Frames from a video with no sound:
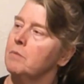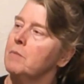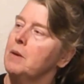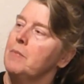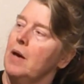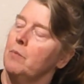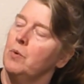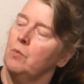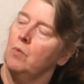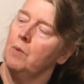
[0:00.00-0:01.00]
Maybe I'll
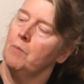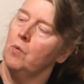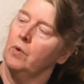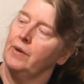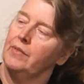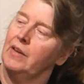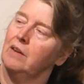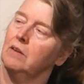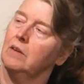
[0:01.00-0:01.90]
put one more in there,